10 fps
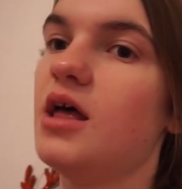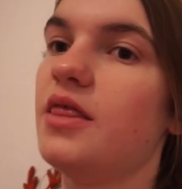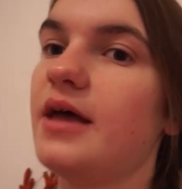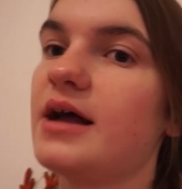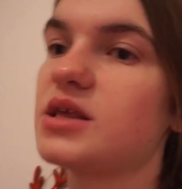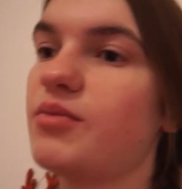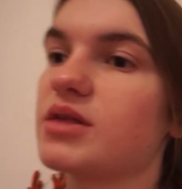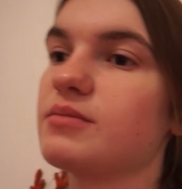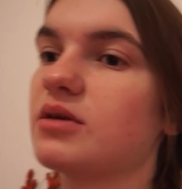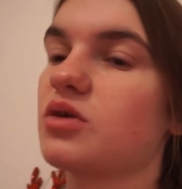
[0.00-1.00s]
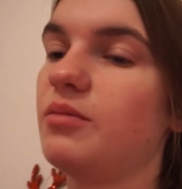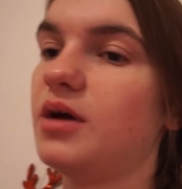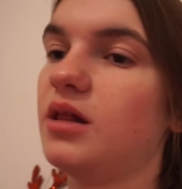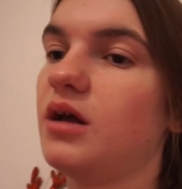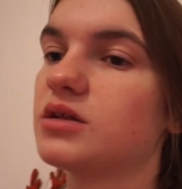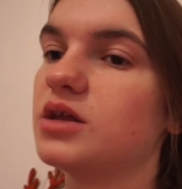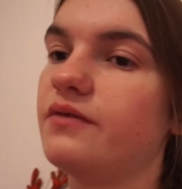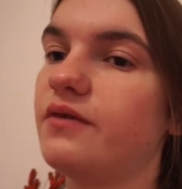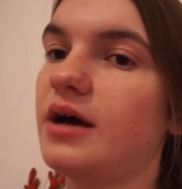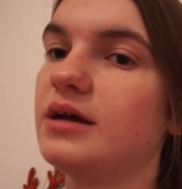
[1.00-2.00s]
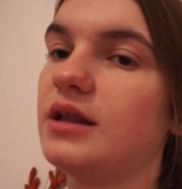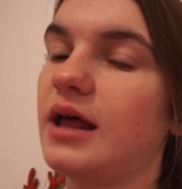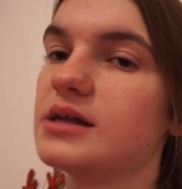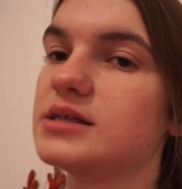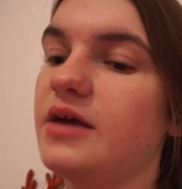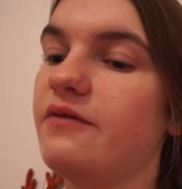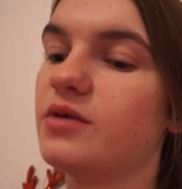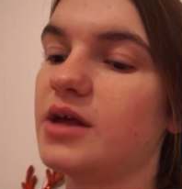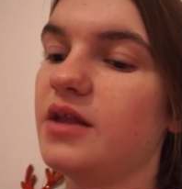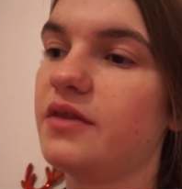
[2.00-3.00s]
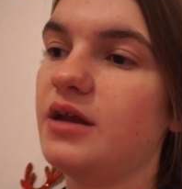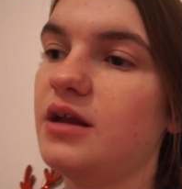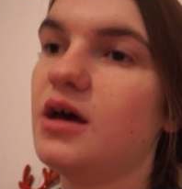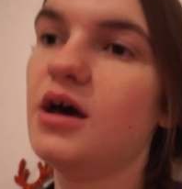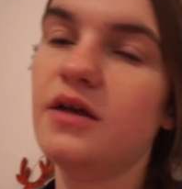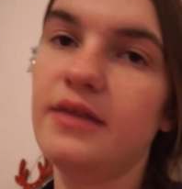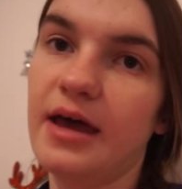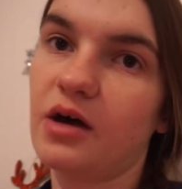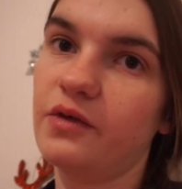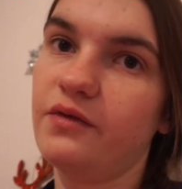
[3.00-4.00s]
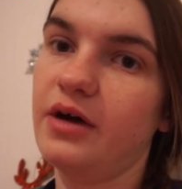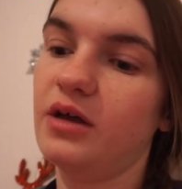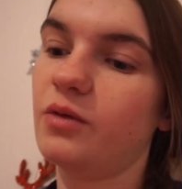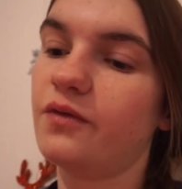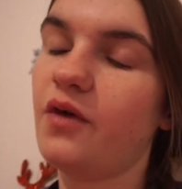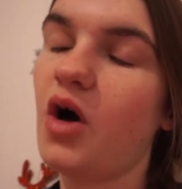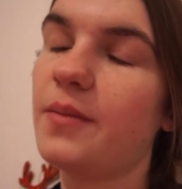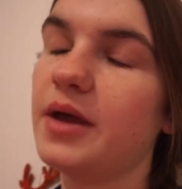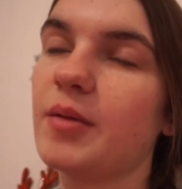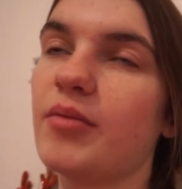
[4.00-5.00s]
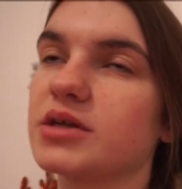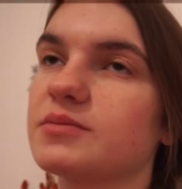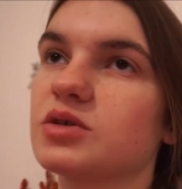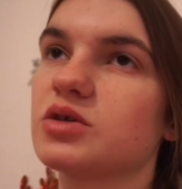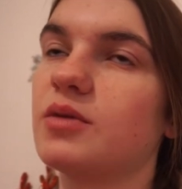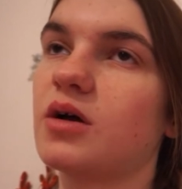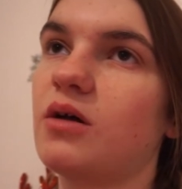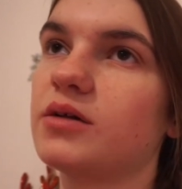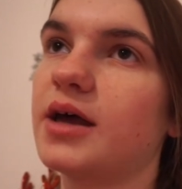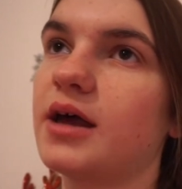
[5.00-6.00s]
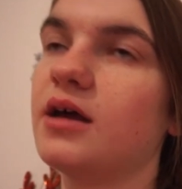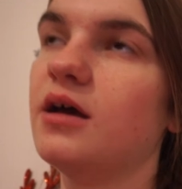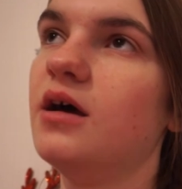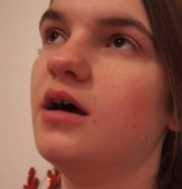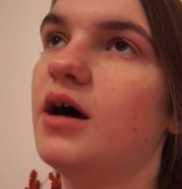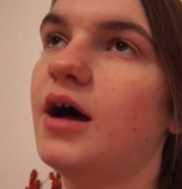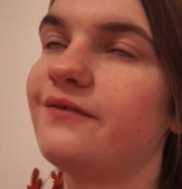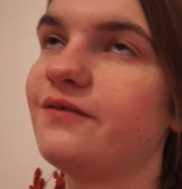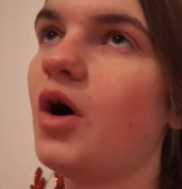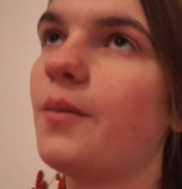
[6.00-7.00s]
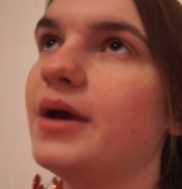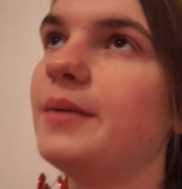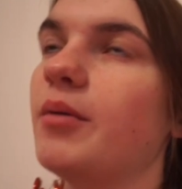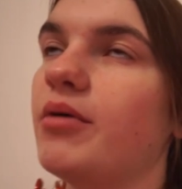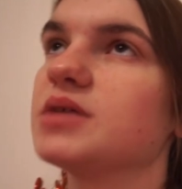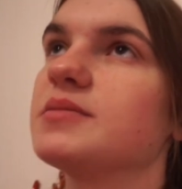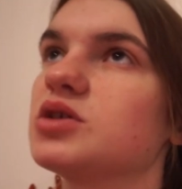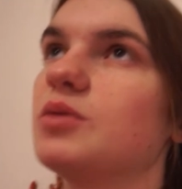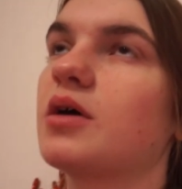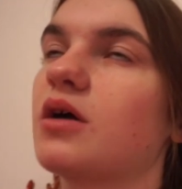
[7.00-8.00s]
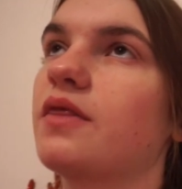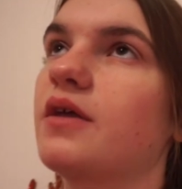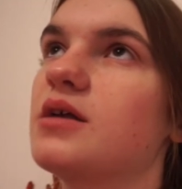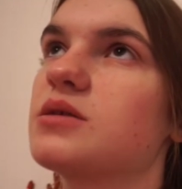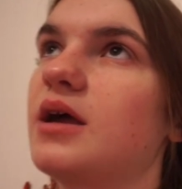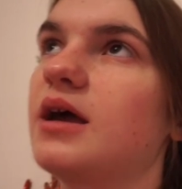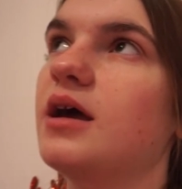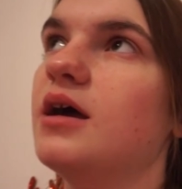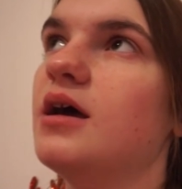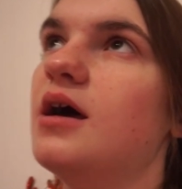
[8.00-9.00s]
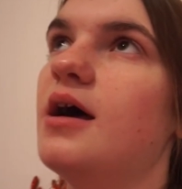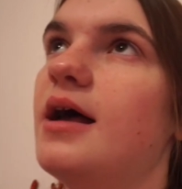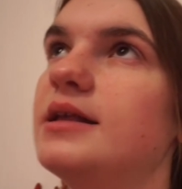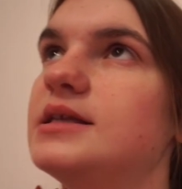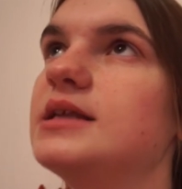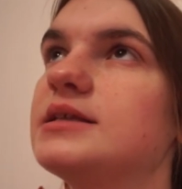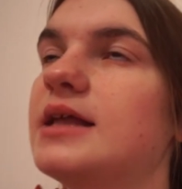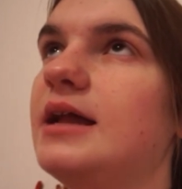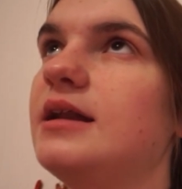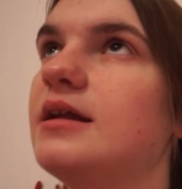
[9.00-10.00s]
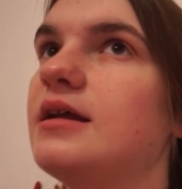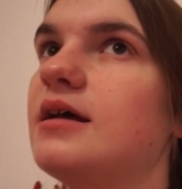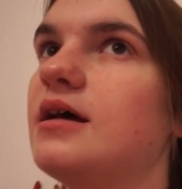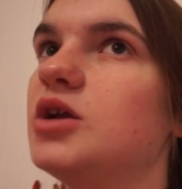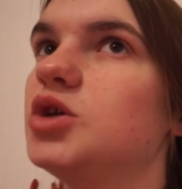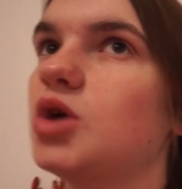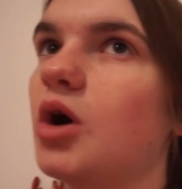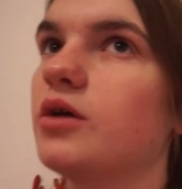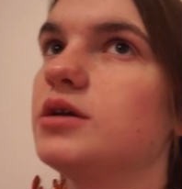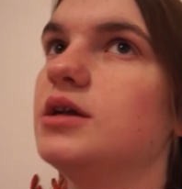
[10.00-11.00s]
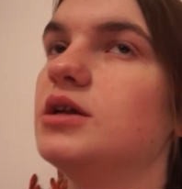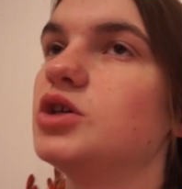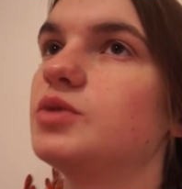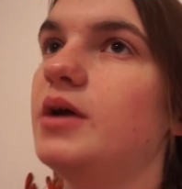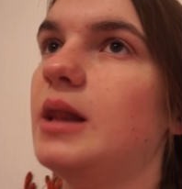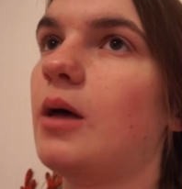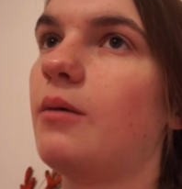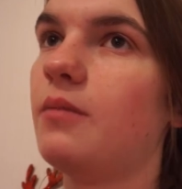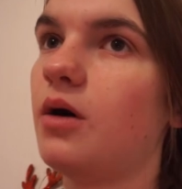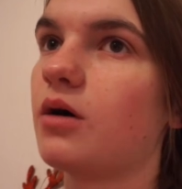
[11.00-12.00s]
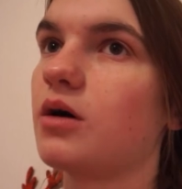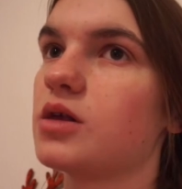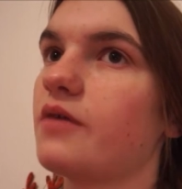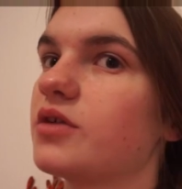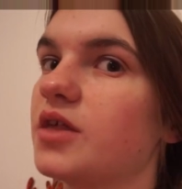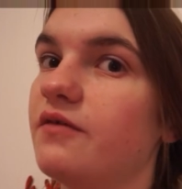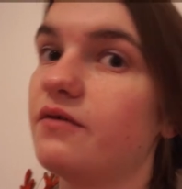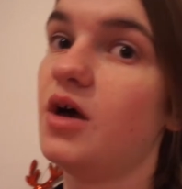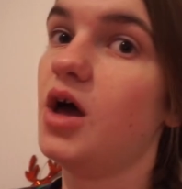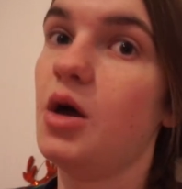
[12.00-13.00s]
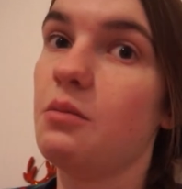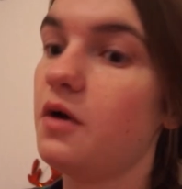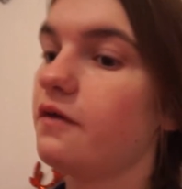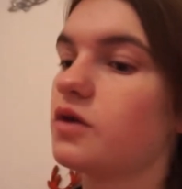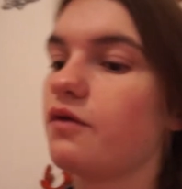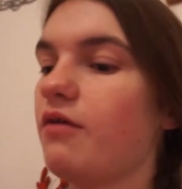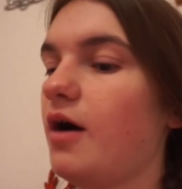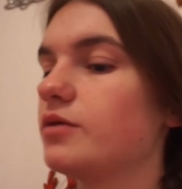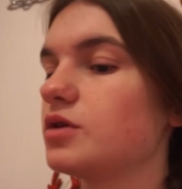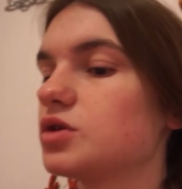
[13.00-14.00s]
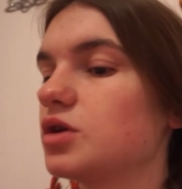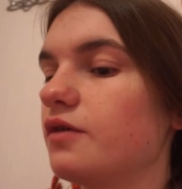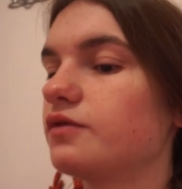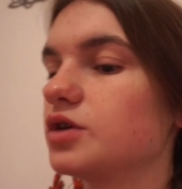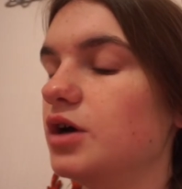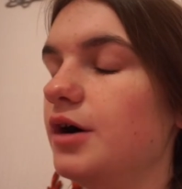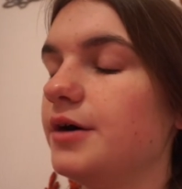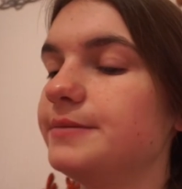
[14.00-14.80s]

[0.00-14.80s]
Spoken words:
they had to press my tummy a lot to find, like, see if there was anything they could feel. There were 4 people pressing my stomach all day. I had 4 people pressing my stomach on Thursday. And since then, toileting has just been a lot more, because obviously they've moved stuff around and stuff. So,